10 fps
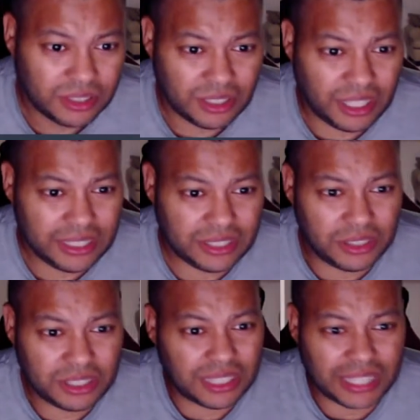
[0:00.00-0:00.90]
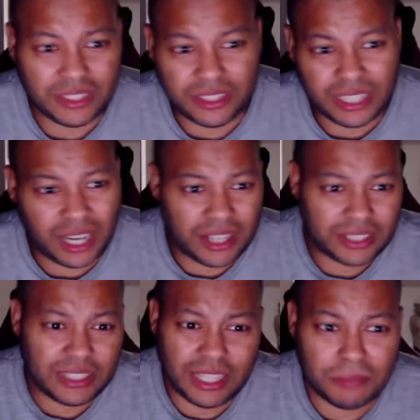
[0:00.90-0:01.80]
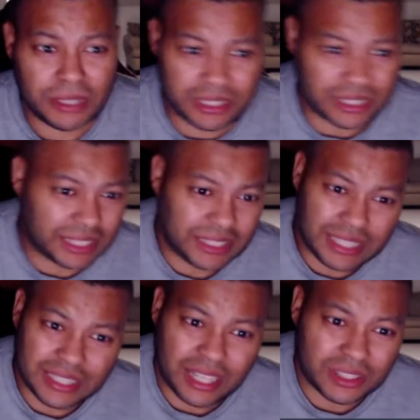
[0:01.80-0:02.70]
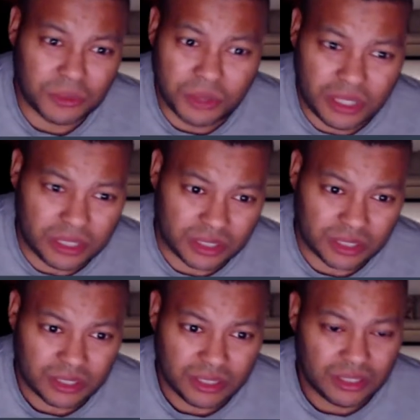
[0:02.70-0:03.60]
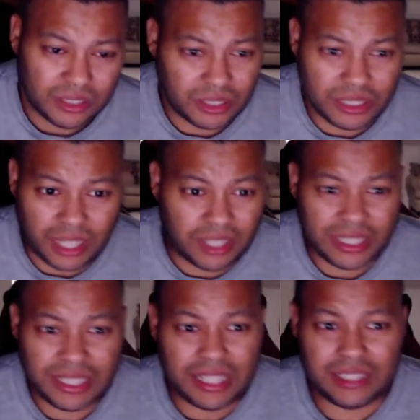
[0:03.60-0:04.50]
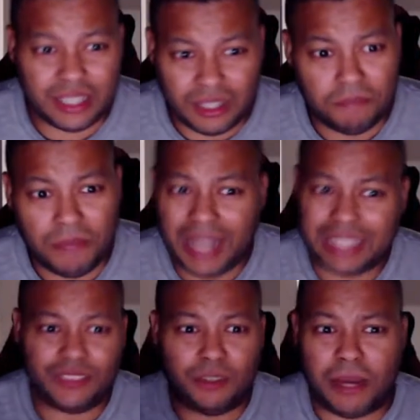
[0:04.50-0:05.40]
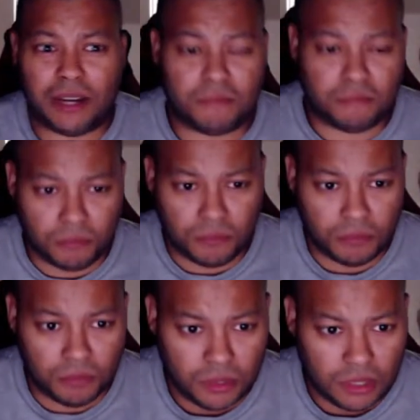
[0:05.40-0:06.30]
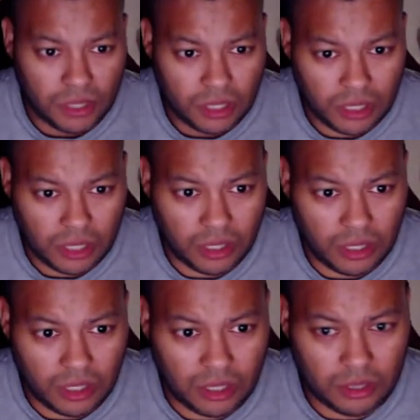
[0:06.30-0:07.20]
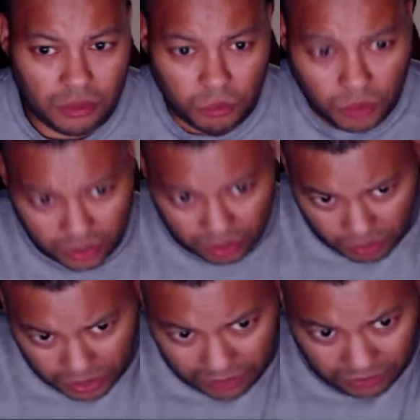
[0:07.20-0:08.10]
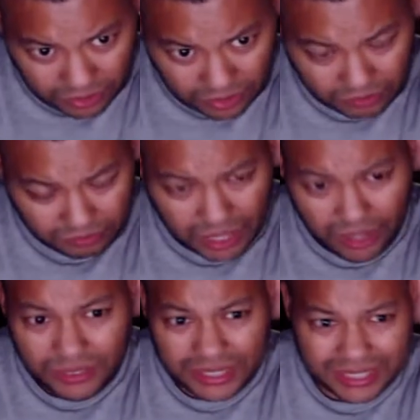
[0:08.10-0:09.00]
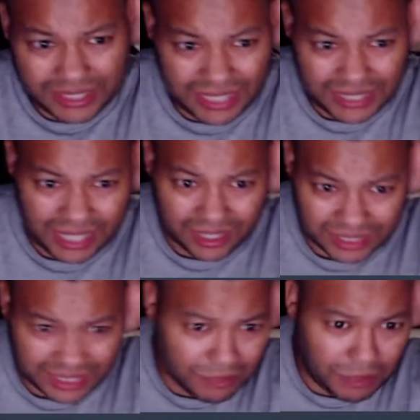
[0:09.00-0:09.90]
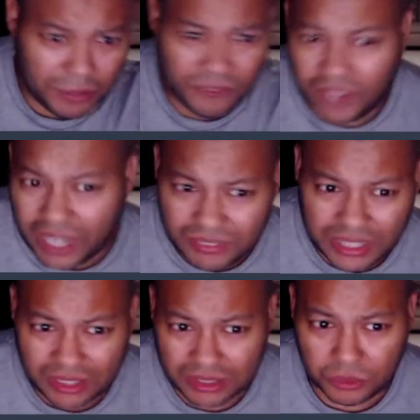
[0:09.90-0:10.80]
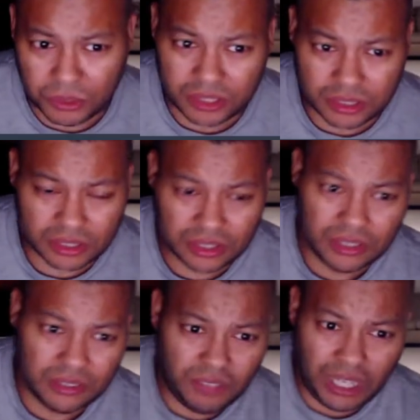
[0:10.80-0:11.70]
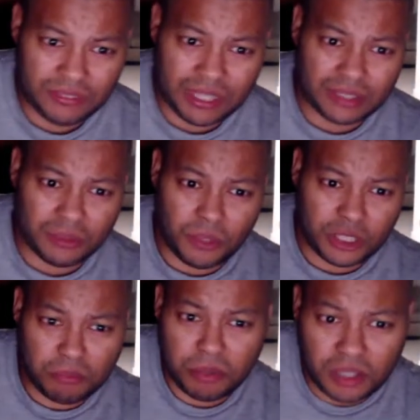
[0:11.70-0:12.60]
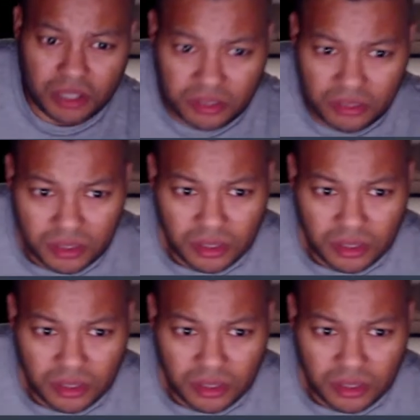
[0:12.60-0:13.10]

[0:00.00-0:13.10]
right? So this is like your entire segment is like 10,000 words. So you're not going to get a massive amount of uh, uh, work or whatever. I don't even think it's 10,000. I think it might be 5,000 words, 5,000 words per